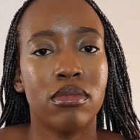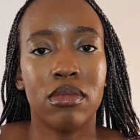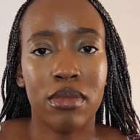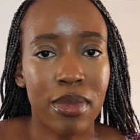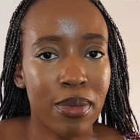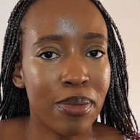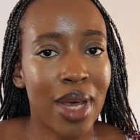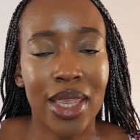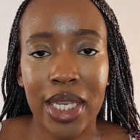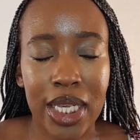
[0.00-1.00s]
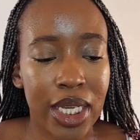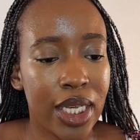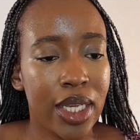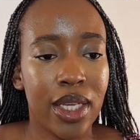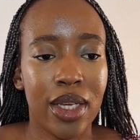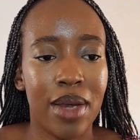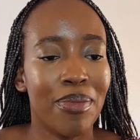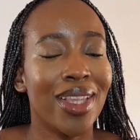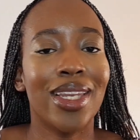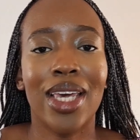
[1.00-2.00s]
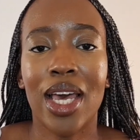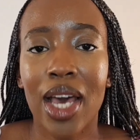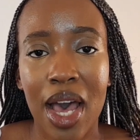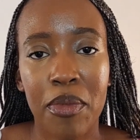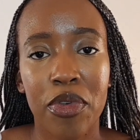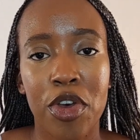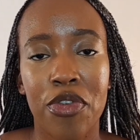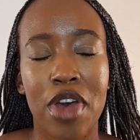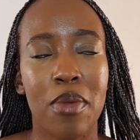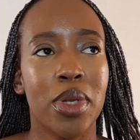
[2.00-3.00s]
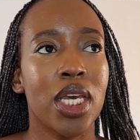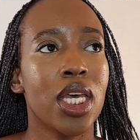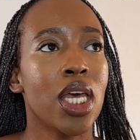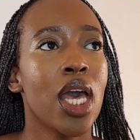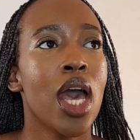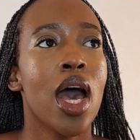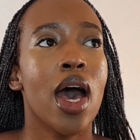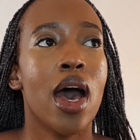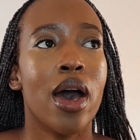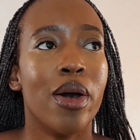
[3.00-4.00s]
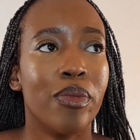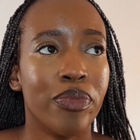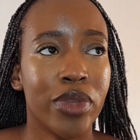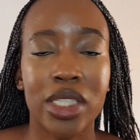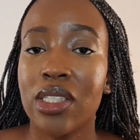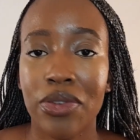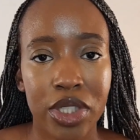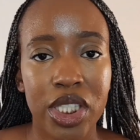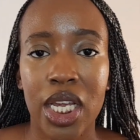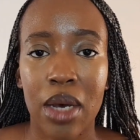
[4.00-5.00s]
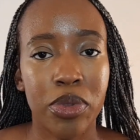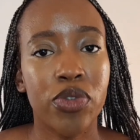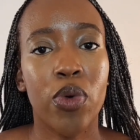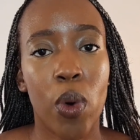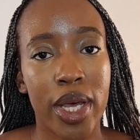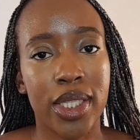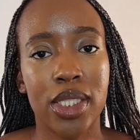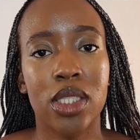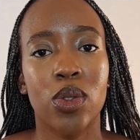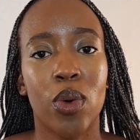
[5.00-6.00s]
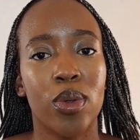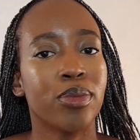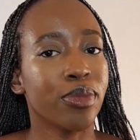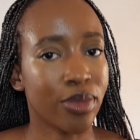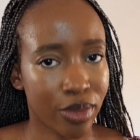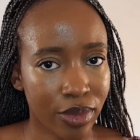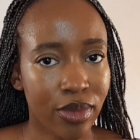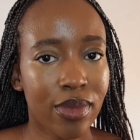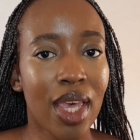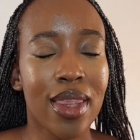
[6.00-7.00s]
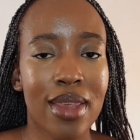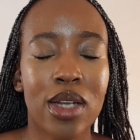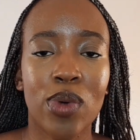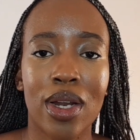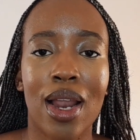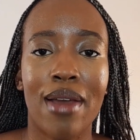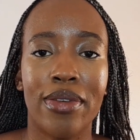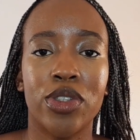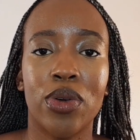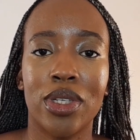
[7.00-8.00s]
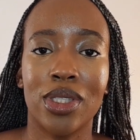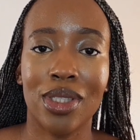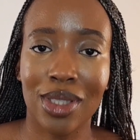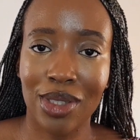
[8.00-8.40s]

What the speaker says: monthly income for your family. There's different setups for it. So that is what a life insurance